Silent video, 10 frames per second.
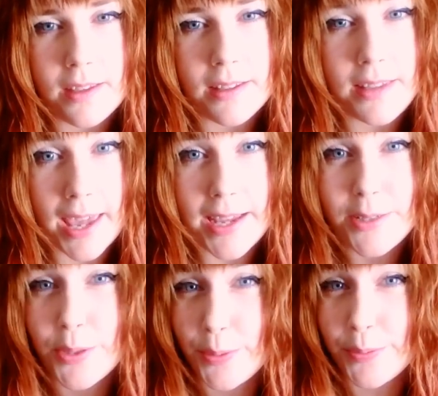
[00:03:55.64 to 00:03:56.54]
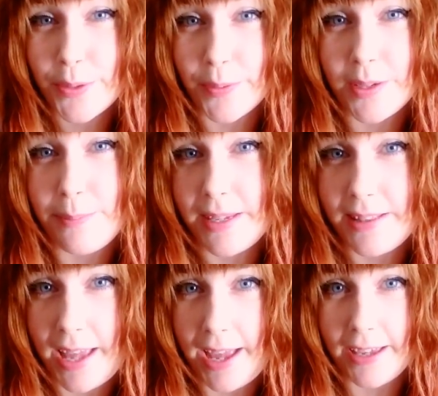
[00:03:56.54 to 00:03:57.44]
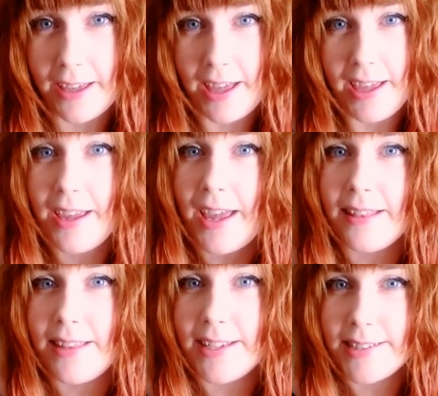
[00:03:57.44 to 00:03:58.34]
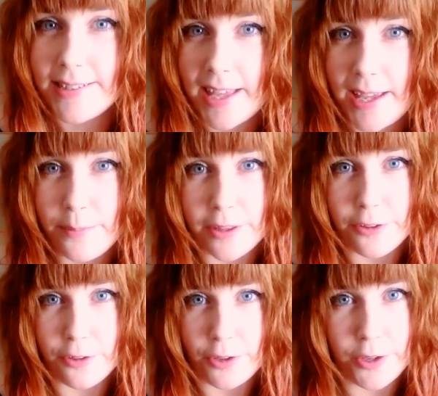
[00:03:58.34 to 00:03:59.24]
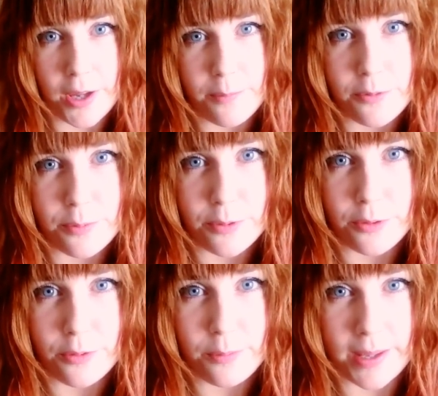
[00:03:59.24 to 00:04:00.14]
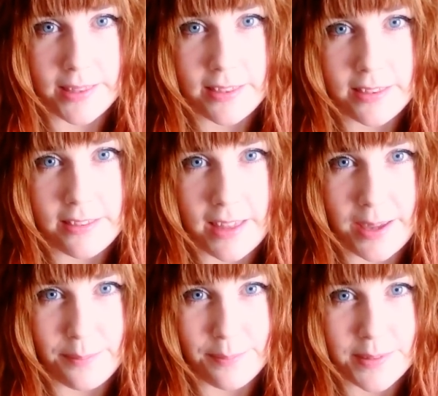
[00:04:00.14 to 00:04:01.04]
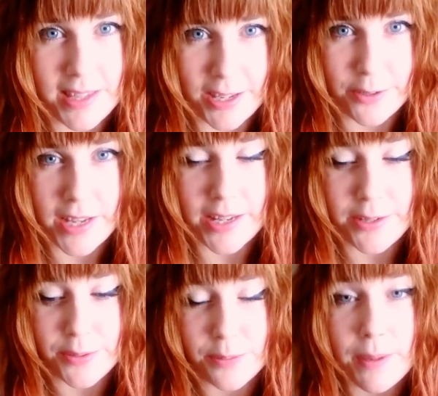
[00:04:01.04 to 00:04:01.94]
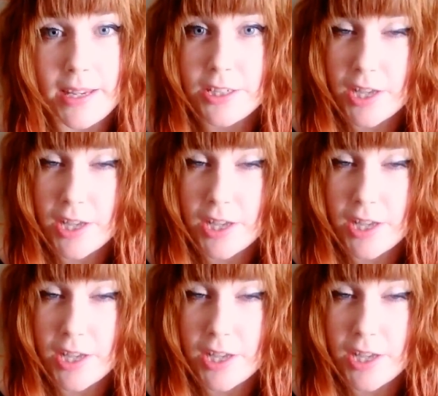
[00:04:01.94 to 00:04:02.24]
gauge who's going to be at the enkai and then decide whether or not you're comfortable with them seeing your tattoos. But in